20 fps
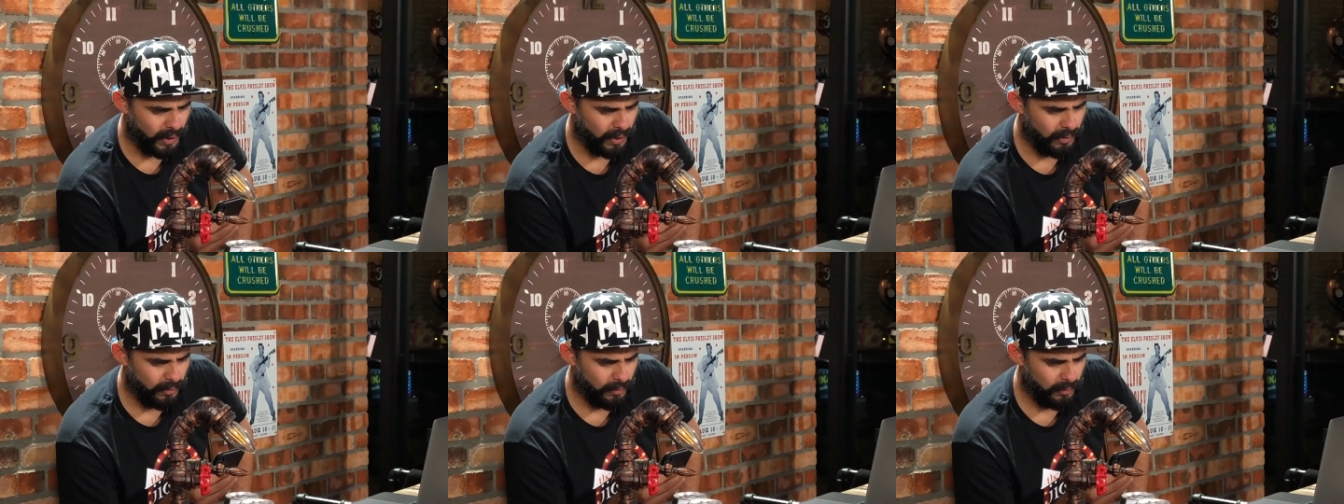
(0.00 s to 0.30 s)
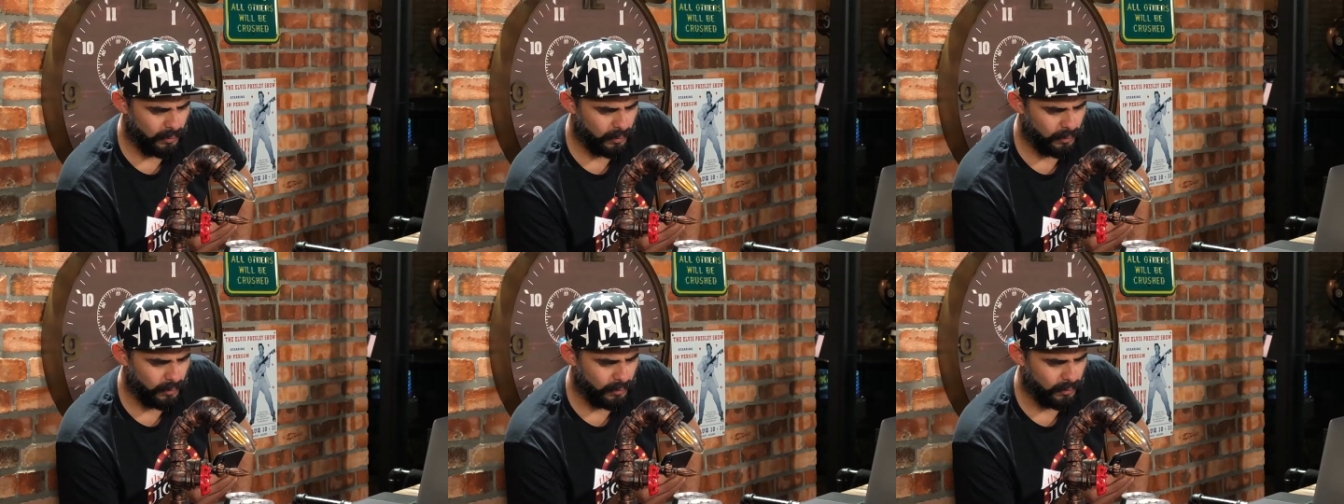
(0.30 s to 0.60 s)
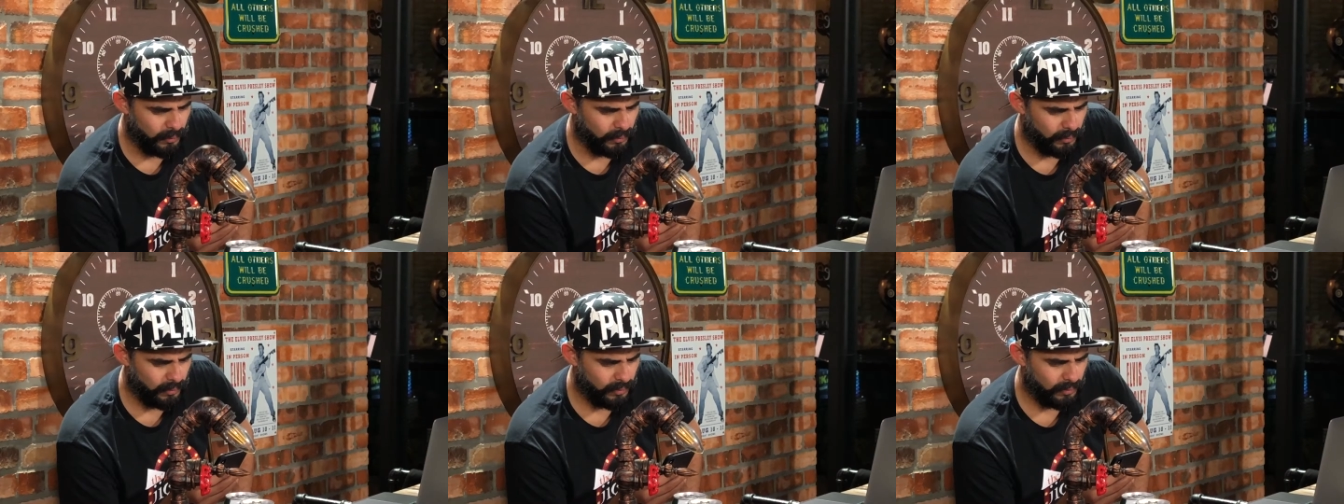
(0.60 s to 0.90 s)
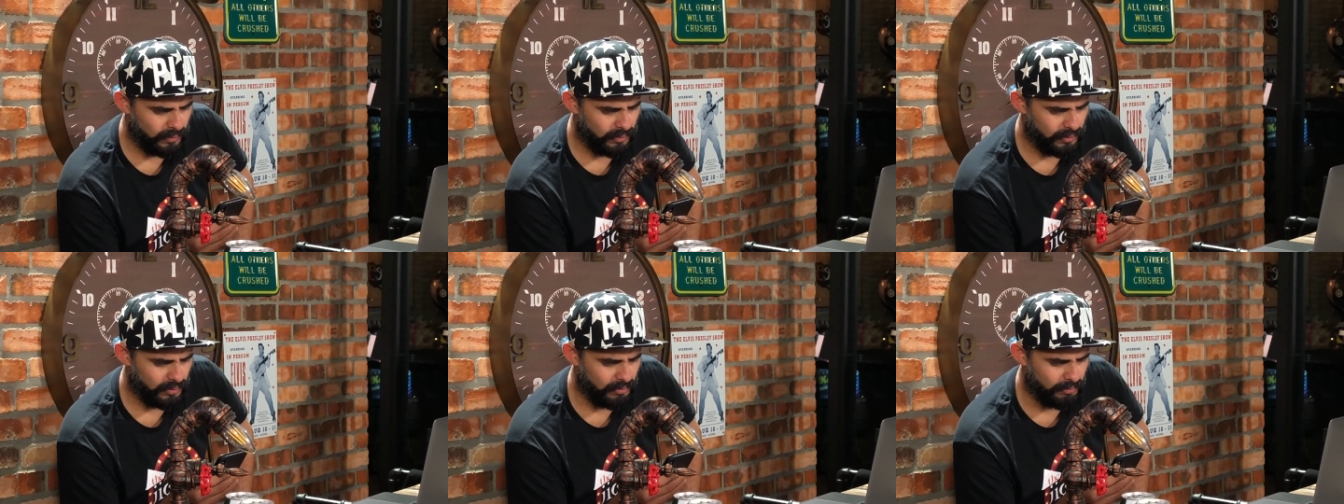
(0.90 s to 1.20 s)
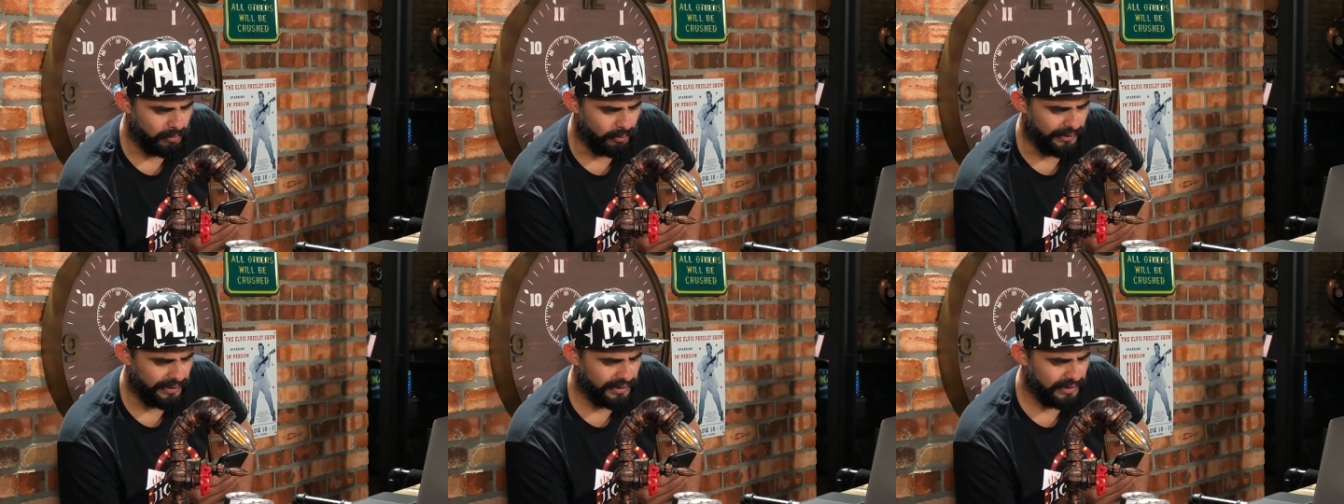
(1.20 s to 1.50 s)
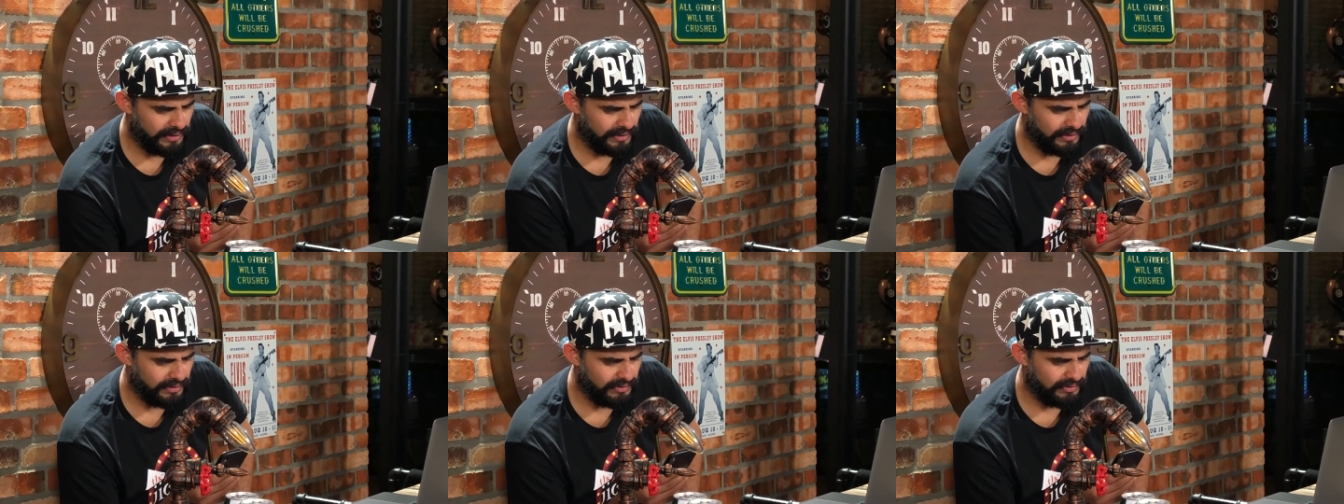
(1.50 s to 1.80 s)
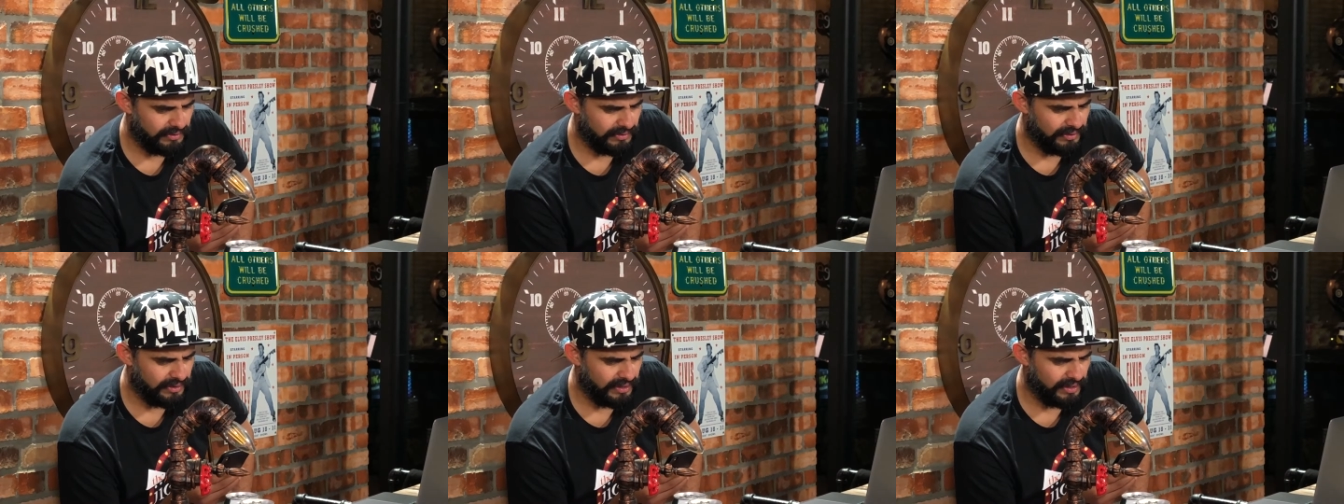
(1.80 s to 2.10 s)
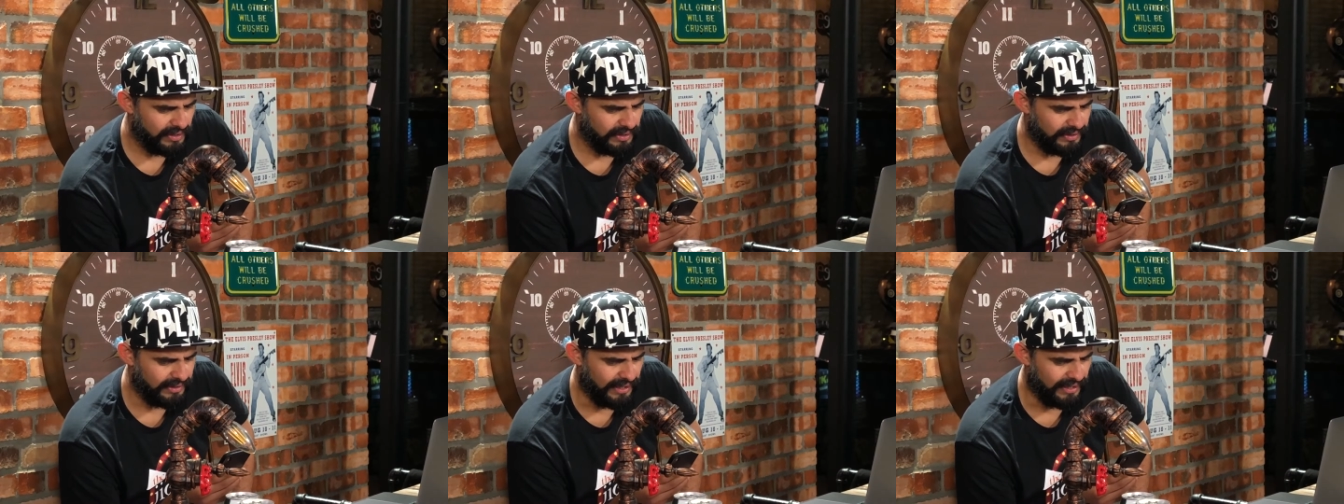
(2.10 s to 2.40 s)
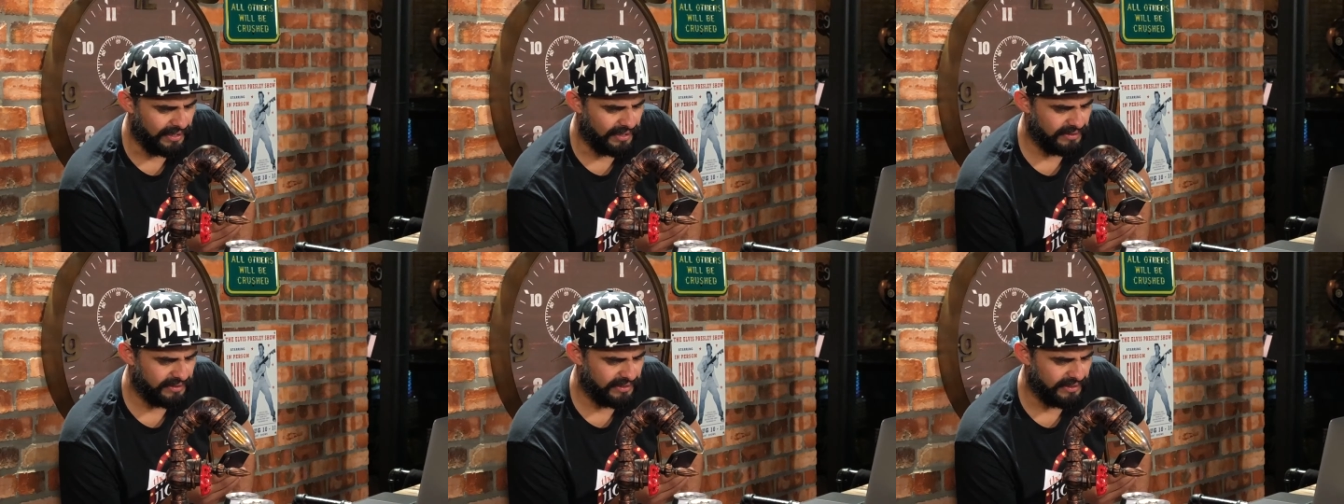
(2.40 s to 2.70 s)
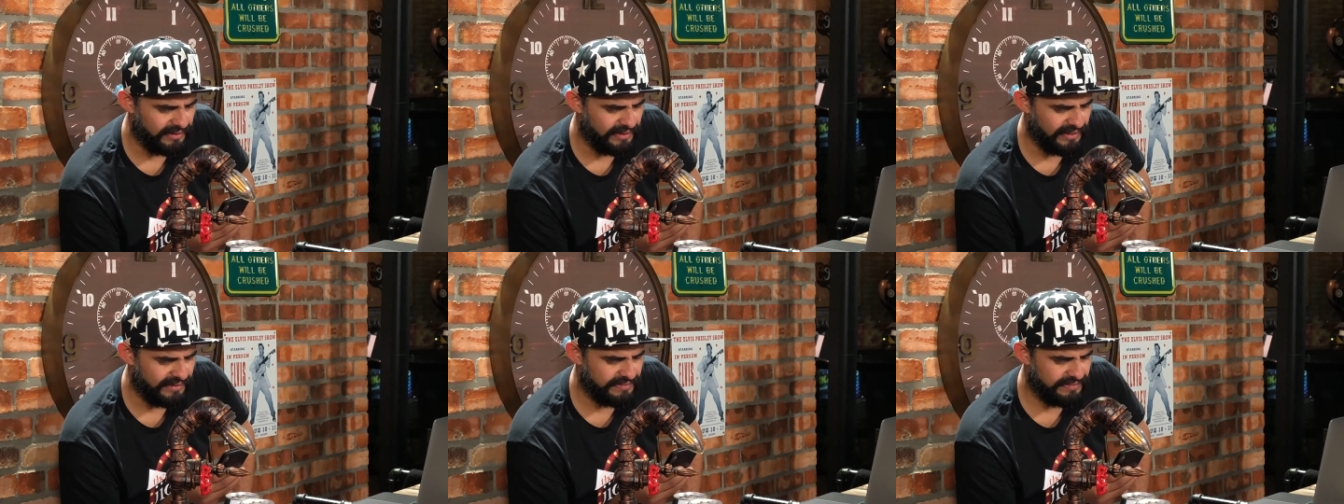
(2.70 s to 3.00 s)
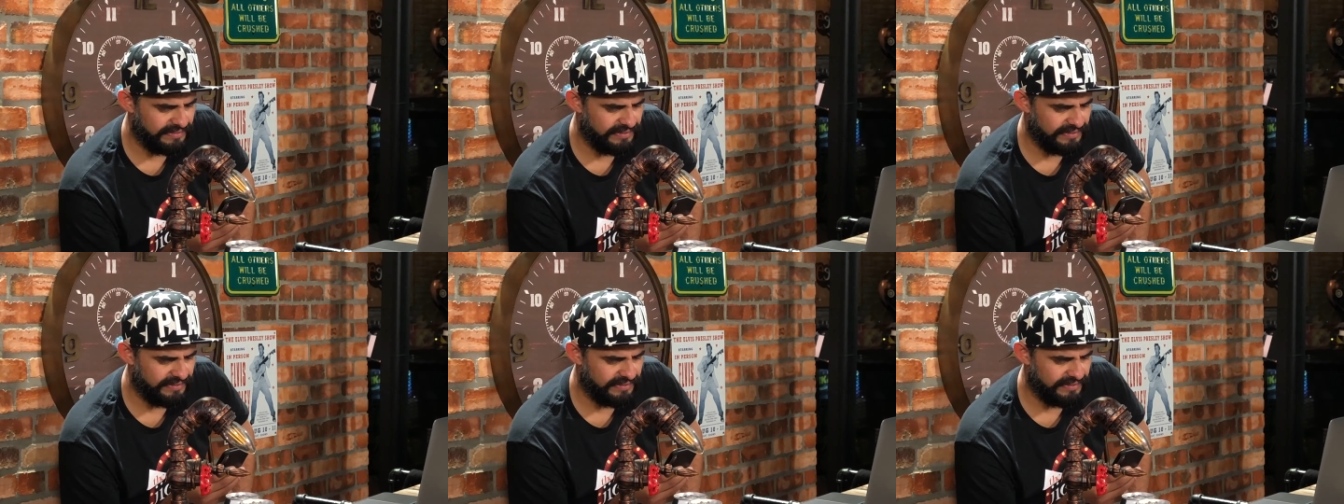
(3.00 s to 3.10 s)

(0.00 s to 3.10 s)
oh, oh boy. Yeah, I, I